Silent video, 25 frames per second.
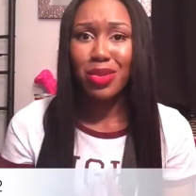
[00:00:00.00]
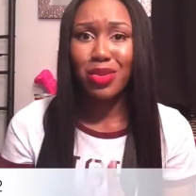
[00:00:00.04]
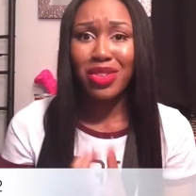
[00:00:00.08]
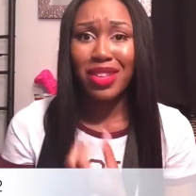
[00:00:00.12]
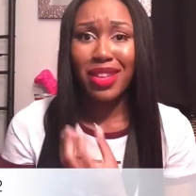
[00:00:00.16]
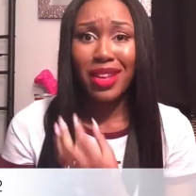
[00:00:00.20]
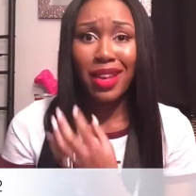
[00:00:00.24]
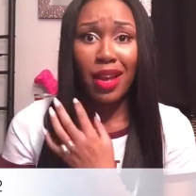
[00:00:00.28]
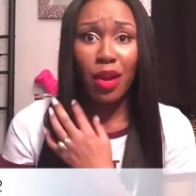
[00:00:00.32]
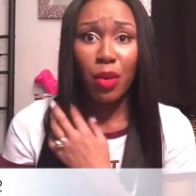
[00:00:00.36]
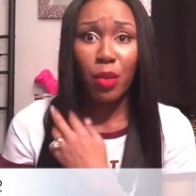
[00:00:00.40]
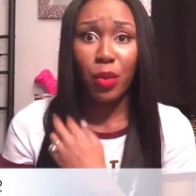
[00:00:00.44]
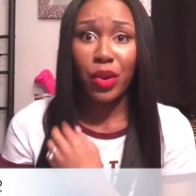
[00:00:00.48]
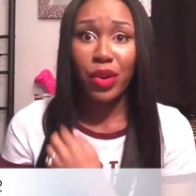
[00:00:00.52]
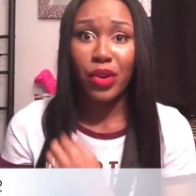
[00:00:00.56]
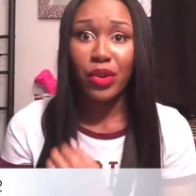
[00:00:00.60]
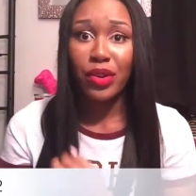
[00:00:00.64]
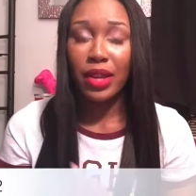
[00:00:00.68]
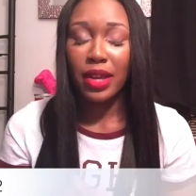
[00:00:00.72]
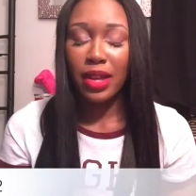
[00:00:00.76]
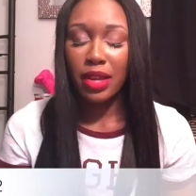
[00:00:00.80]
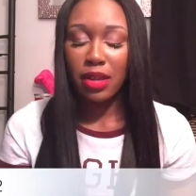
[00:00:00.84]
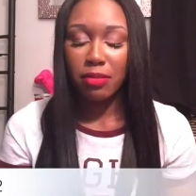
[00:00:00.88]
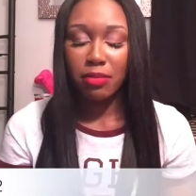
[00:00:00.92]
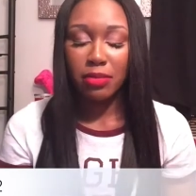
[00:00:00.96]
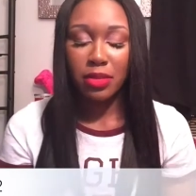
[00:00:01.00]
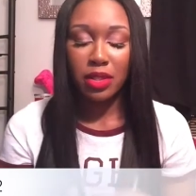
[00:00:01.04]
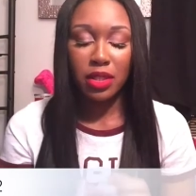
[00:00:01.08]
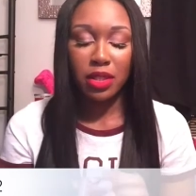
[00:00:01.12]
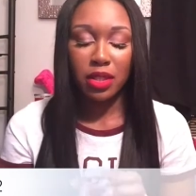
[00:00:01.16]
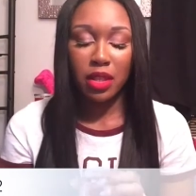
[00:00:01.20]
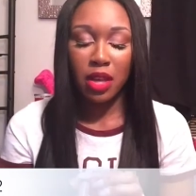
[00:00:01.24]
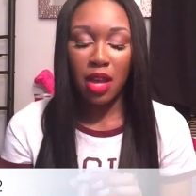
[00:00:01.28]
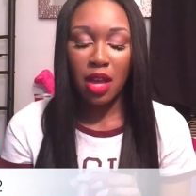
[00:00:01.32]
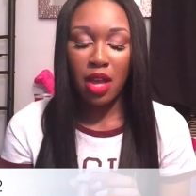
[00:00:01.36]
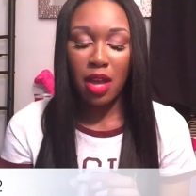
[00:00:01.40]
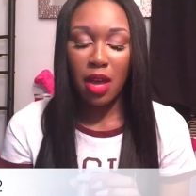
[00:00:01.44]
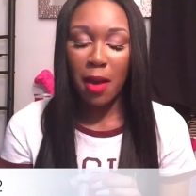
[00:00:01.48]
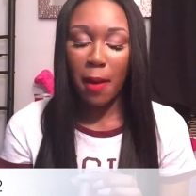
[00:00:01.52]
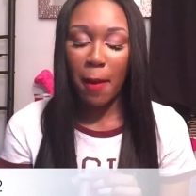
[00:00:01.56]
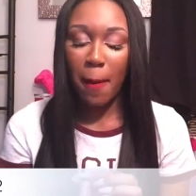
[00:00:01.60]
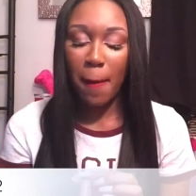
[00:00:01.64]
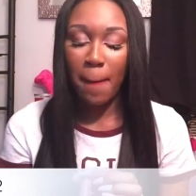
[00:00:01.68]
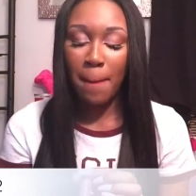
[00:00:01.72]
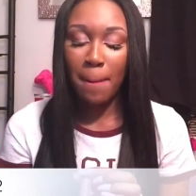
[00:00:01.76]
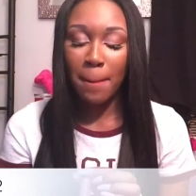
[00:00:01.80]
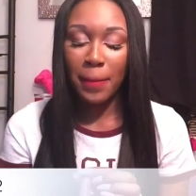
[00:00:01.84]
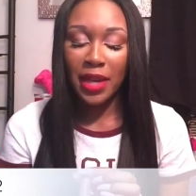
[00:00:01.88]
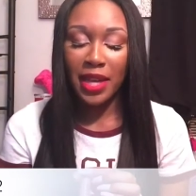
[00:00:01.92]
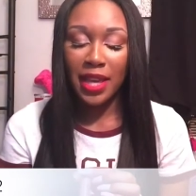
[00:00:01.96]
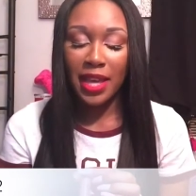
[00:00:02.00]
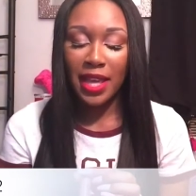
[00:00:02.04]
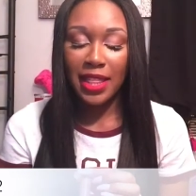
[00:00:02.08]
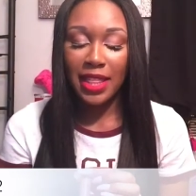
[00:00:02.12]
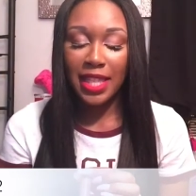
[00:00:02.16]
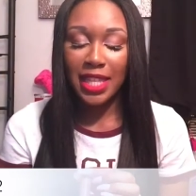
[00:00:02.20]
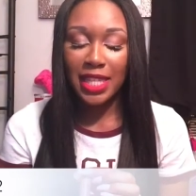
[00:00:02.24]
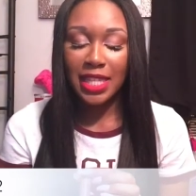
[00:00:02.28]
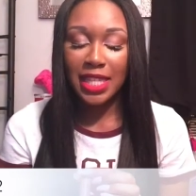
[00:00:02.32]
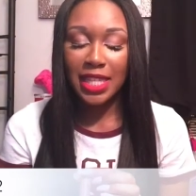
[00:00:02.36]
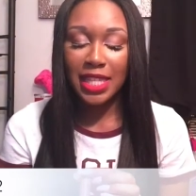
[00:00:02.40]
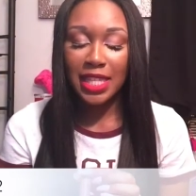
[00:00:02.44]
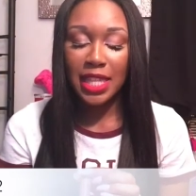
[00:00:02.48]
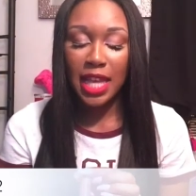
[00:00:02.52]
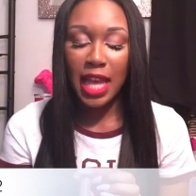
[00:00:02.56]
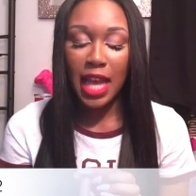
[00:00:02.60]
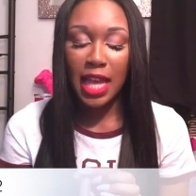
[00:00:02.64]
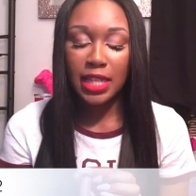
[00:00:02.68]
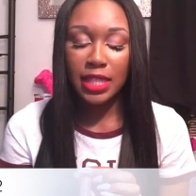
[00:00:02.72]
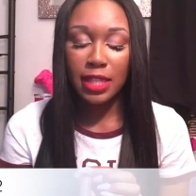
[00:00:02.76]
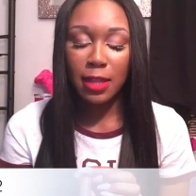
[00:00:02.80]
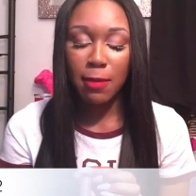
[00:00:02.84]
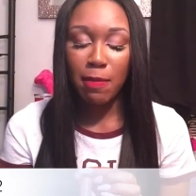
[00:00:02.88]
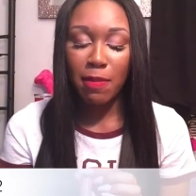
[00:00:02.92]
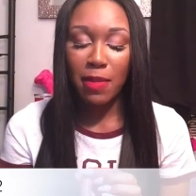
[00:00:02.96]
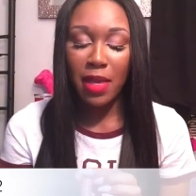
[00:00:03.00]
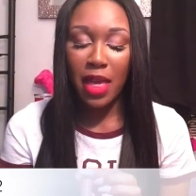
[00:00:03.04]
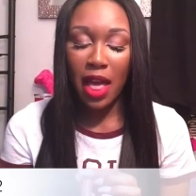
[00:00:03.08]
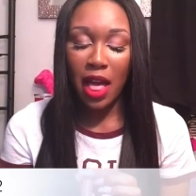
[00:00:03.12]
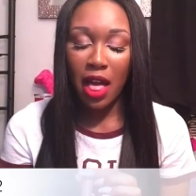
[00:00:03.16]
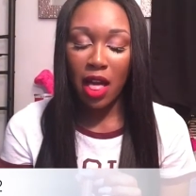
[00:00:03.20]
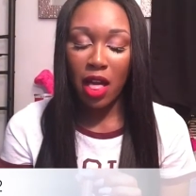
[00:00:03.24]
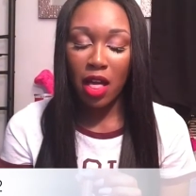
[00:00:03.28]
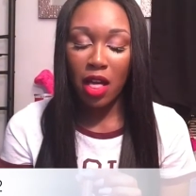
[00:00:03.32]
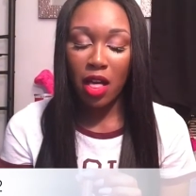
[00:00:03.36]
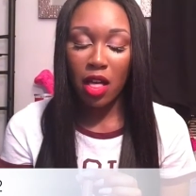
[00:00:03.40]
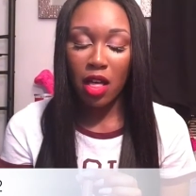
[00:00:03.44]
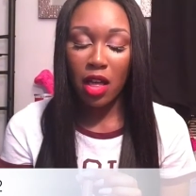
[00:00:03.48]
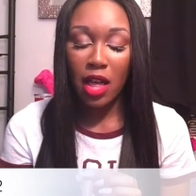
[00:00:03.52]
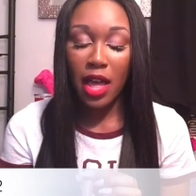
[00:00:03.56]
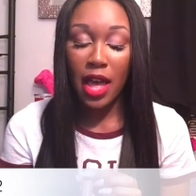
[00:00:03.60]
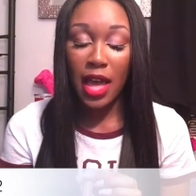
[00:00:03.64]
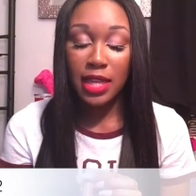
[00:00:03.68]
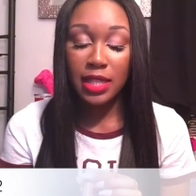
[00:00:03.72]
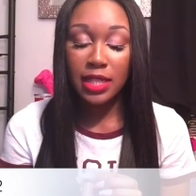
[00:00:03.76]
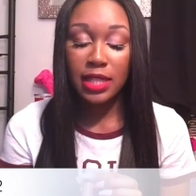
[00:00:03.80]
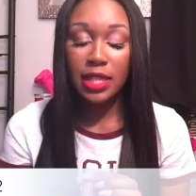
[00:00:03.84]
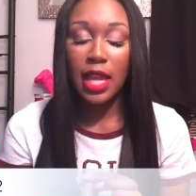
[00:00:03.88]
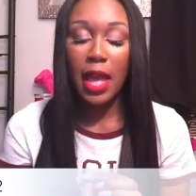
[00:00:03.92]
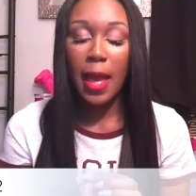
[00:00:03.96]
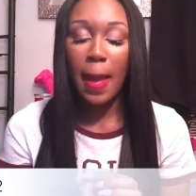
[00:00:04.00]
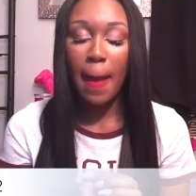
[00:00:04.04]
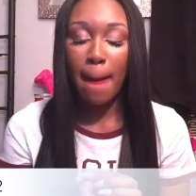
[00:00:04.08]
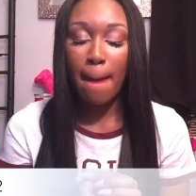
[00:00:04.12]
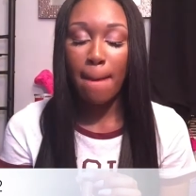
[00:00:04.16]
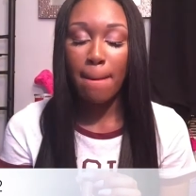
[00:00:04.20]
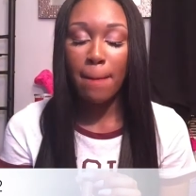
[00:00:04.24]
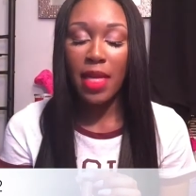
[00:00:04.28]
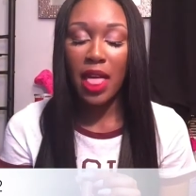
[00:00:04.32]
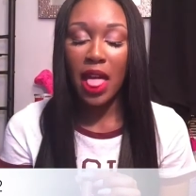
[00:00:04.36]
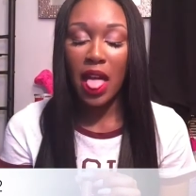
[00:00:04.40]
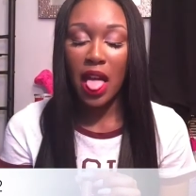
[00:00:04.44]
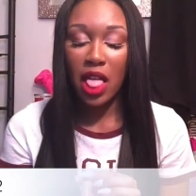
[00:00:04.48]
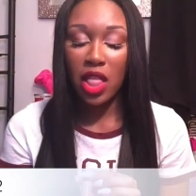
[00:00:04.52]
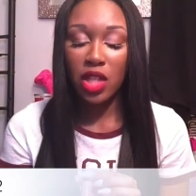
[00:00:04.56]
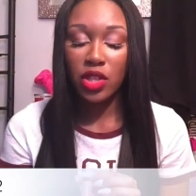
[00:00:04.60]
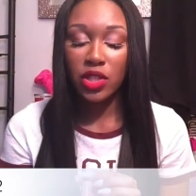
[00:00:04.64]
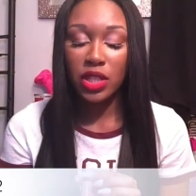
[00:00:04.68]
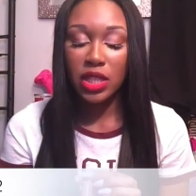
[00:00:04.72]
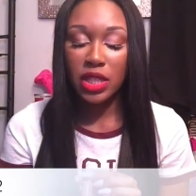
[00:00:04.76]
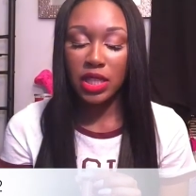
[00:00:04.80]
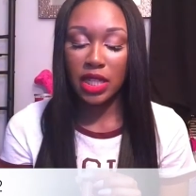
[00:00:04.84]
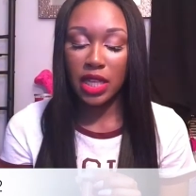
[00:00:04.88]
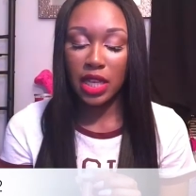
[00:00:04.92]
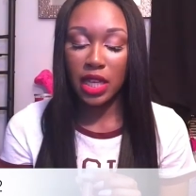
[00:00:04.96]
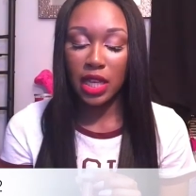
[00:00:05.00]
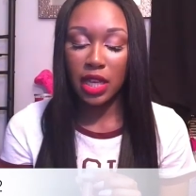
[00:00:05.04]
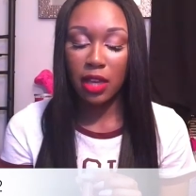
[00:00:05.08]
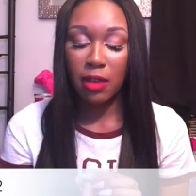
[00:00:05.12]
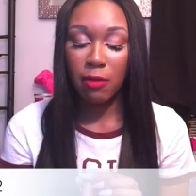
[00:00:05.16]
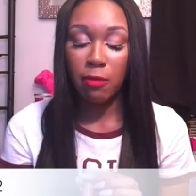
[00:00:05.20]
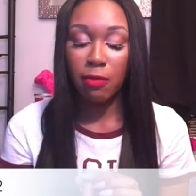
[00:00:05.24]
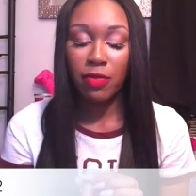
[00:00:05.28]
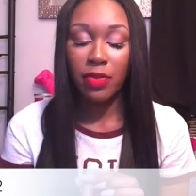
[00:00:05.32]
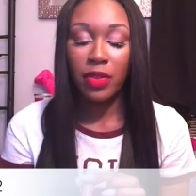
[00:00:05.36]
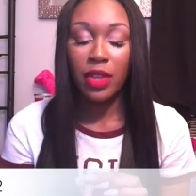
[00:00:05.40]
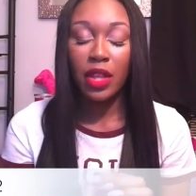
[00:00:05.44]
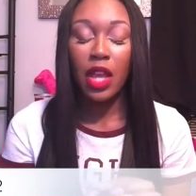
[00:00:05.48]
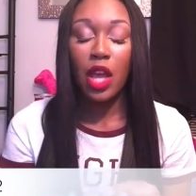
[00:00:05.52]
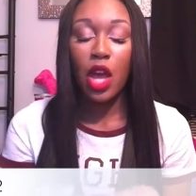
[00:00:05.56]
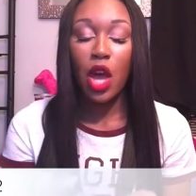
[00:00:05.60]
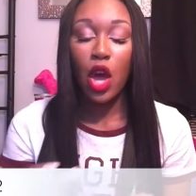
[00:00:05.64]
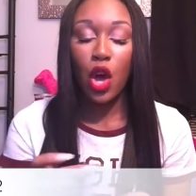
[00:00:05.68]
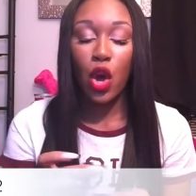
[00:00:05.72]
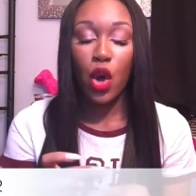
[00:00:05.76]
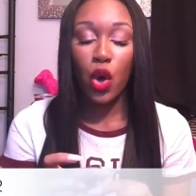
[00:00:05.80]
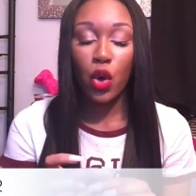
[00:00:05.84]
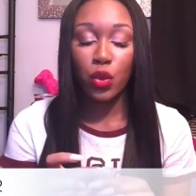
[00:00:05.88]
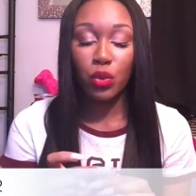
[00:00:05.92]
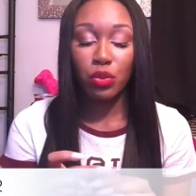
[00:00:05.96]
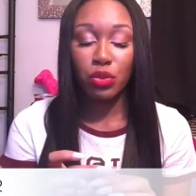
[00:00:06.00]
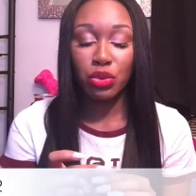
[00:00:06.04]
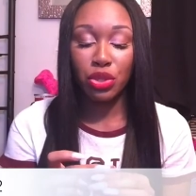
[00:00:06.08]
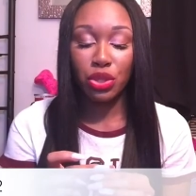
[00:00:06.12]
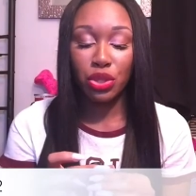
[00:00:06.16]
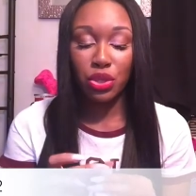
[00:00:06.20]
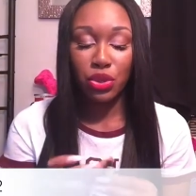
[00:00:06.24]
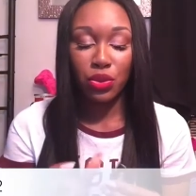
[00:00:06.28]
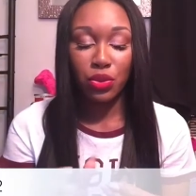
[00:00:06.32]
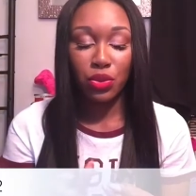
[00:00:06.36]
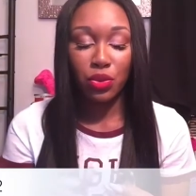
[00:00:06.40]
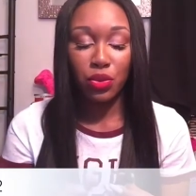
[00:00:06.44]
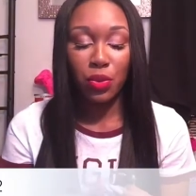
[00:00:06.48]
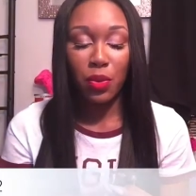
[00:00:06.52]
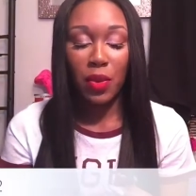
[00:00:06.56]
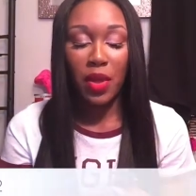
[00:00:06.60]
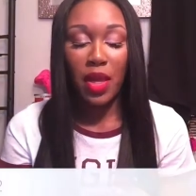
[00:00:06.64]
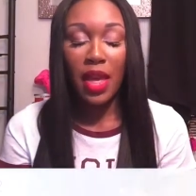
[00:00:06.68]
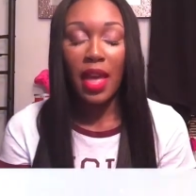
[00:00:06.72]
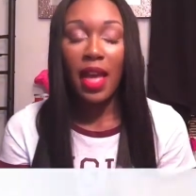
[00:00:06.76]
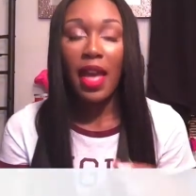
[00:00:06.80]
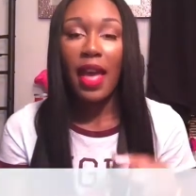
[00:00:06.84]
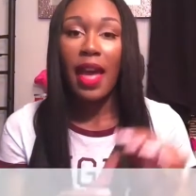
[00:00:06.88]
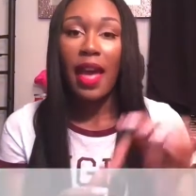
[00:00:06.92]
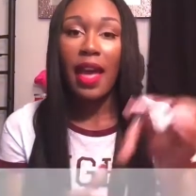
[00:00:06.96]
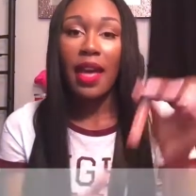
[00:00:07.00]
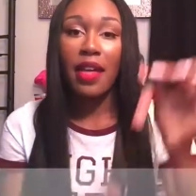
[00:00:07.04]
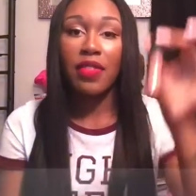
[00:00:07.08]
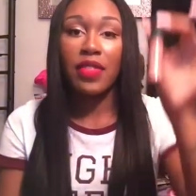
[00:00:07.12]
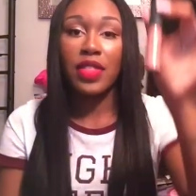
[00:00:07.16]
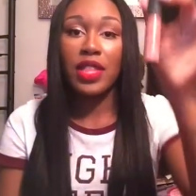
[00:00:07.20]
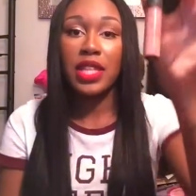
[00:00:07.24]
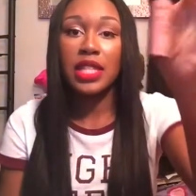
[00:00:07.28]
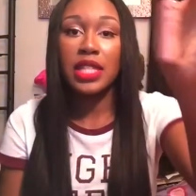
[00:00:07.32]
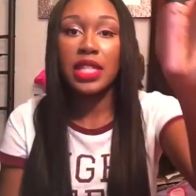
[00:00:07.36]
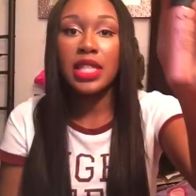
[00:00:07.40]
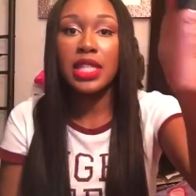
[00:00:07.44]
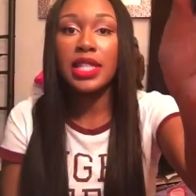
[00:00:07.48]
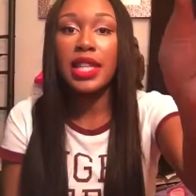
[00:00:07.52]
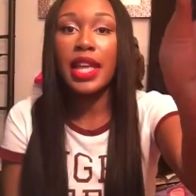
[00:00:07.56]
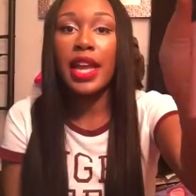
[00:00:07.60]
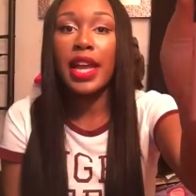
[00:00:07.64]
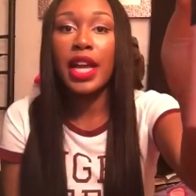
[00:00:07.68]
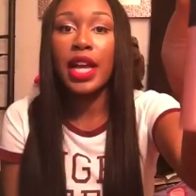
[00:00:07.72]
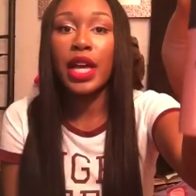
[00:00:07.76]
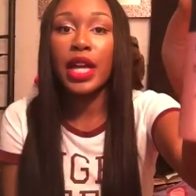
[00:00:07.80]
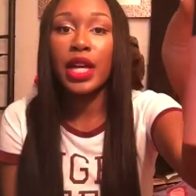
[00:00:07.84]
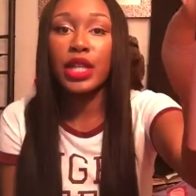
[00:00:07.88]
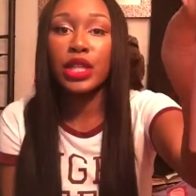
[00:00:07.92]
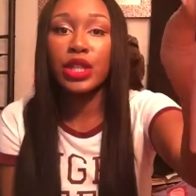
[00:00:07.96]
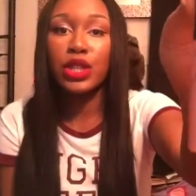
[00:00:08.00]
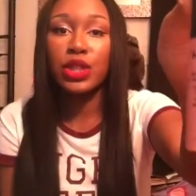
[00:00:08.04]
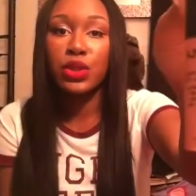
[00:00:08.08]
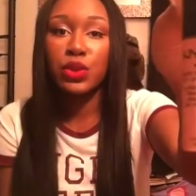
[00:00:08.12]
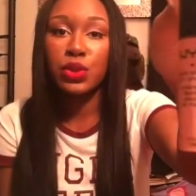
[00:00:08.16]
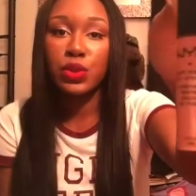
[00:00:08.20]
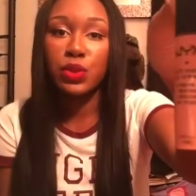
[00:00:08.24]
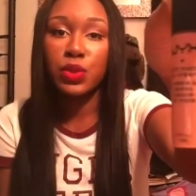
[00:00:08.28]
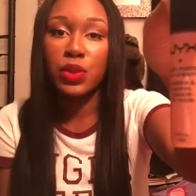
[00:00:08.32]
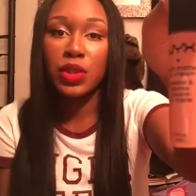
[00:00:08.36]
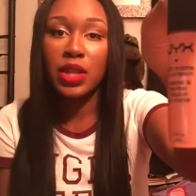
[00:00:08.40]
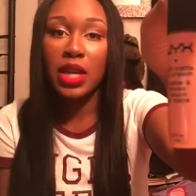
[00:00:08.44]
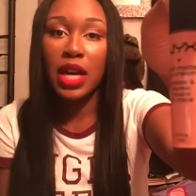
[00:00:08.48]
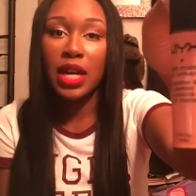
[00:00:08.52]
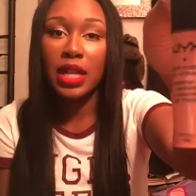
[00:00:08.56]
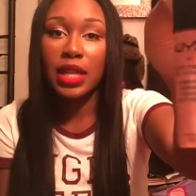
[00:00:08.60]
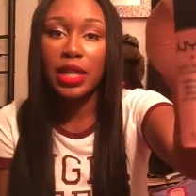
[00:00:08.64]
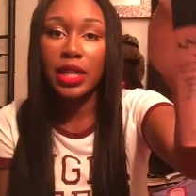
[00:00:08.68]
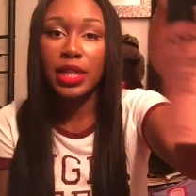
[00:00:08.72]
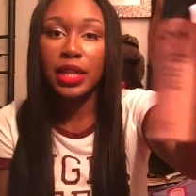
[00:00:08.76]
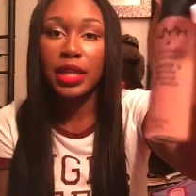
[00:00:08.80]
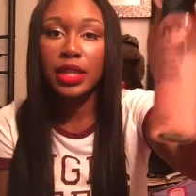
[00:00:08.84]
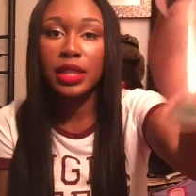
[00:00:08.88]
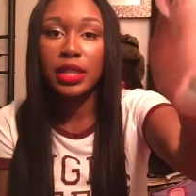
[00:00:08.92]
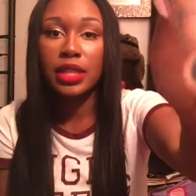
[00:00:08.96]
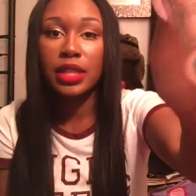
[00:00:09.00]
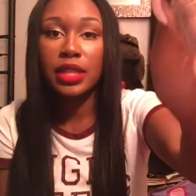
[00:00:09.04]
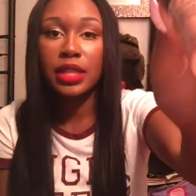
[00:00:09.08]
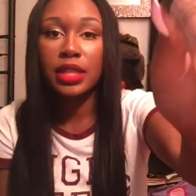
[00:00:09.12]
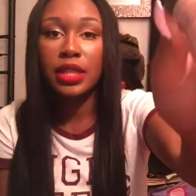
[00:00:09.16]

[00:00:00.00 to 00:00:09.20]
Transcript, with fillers: They got weird names. But this is SML SMLC 02 and this is like a nude color.